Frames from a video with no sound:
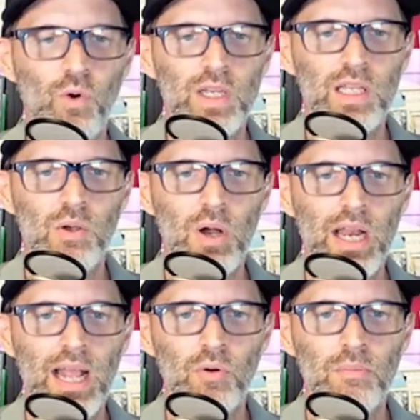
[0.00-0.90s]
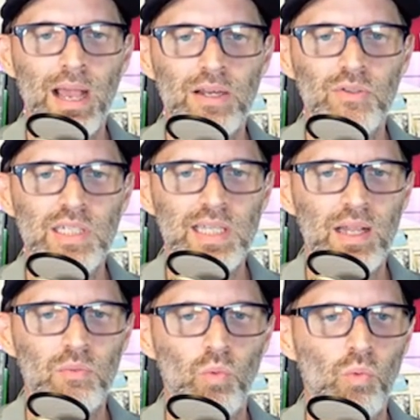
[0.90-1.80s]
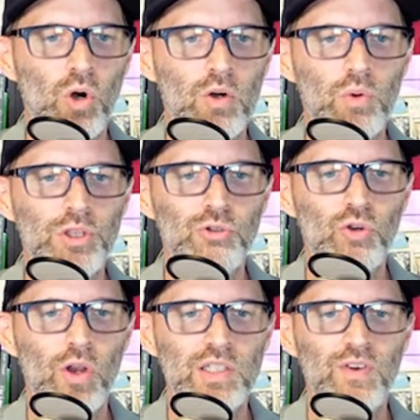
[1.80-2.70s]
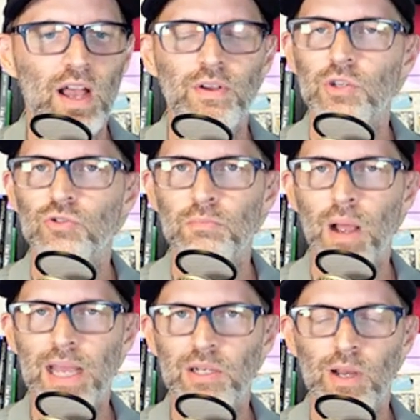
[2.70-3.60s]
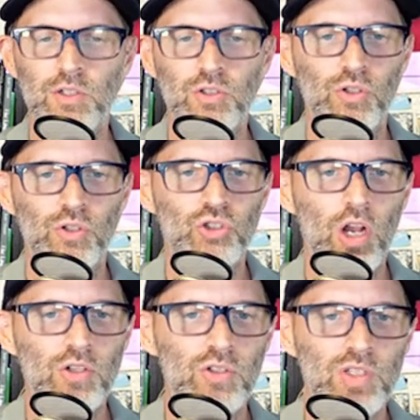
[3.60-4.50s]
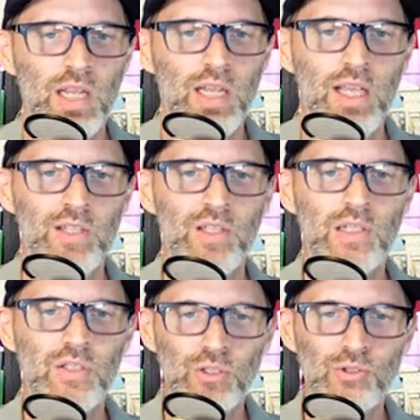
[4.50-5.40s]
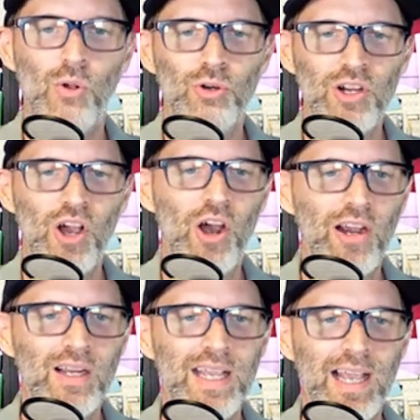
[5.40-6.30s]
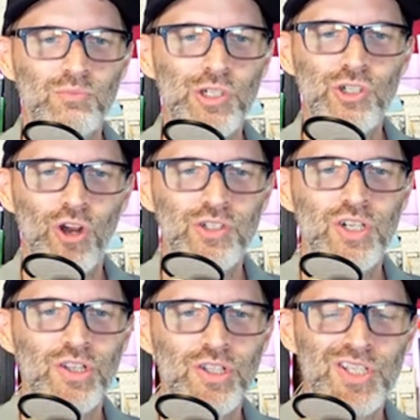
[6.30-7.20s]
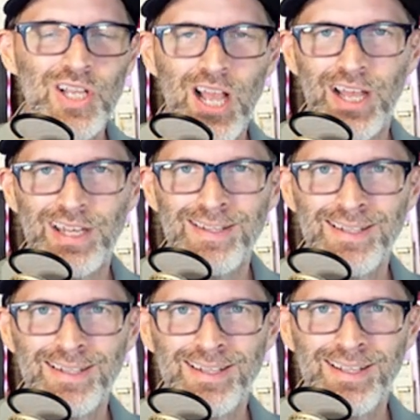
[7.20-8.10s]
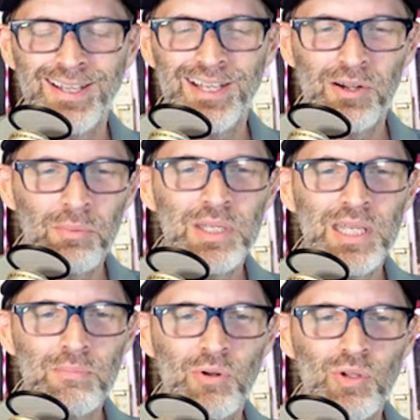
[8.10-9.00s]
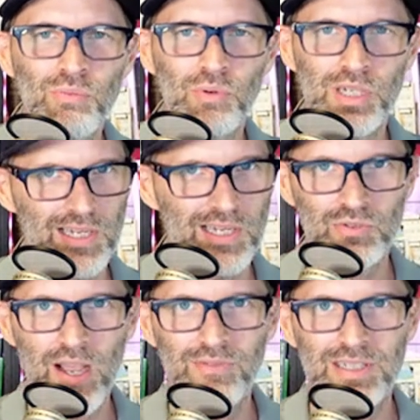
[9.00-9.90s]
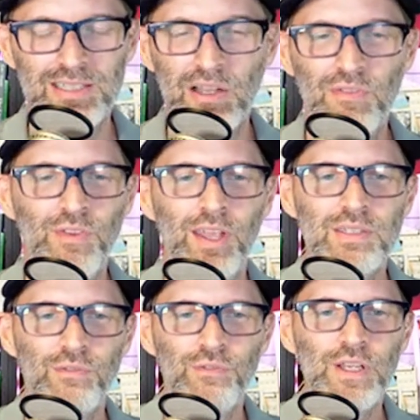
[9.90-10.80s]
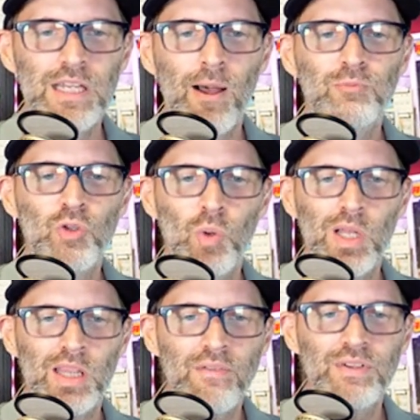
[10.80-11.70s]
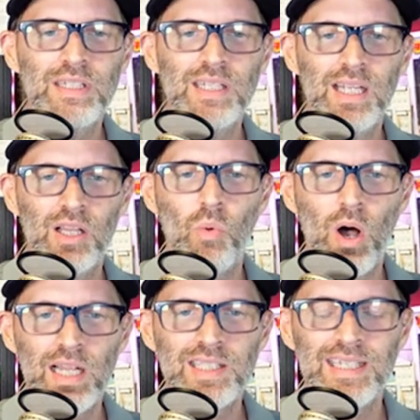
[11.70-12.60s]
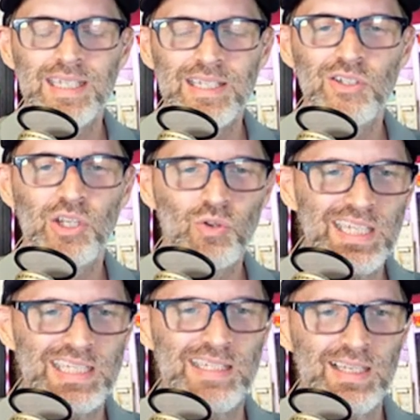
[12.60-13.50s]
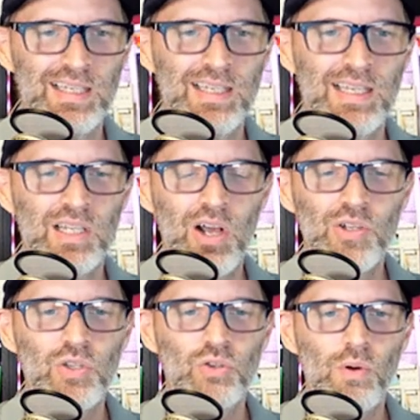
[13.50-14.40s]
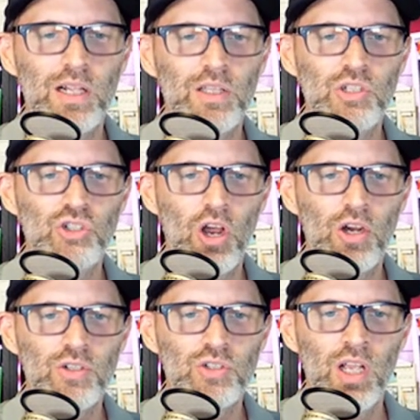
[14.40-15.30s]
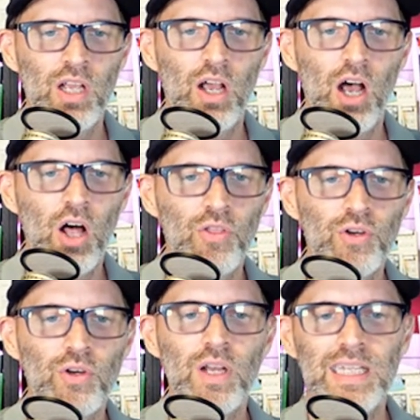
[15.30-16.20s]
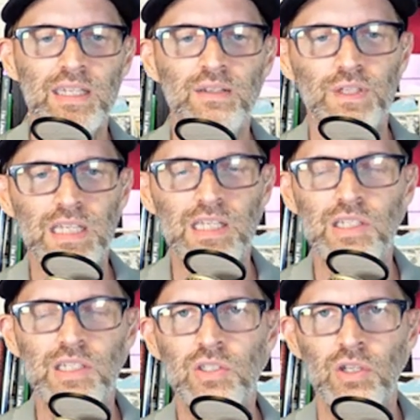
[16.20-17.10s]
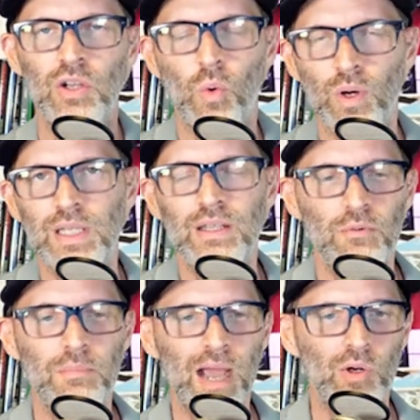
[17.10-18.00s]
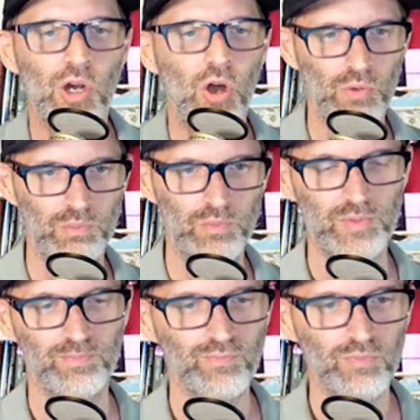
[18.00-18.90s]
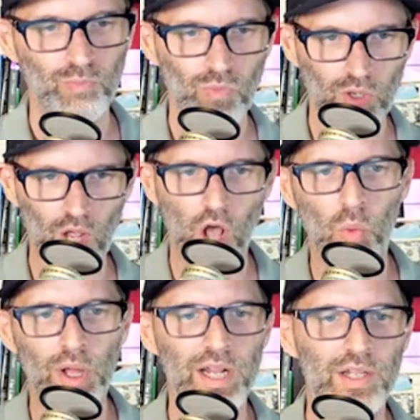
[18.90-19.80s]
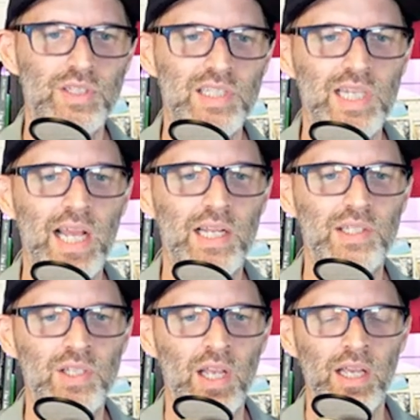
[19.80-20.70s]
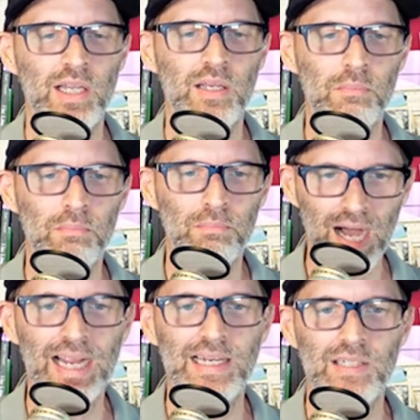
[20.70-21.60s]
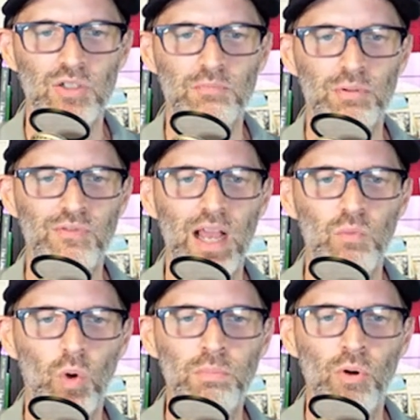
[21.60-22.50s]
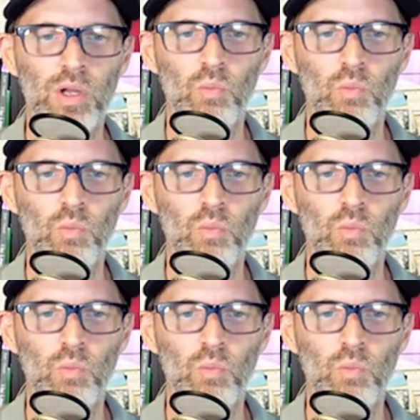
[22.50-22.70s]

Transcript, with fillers: kilowatt hour batteries and will work with Utrecht's 500 bidirectional chargers. Since the solar car can recharge in the sun, it'll be able, when it's not driving itself, to feed up to 11 kilowatts into the grid. It can also directly charge other EVs or even power homes. All 100 Sions combined could provide 1.1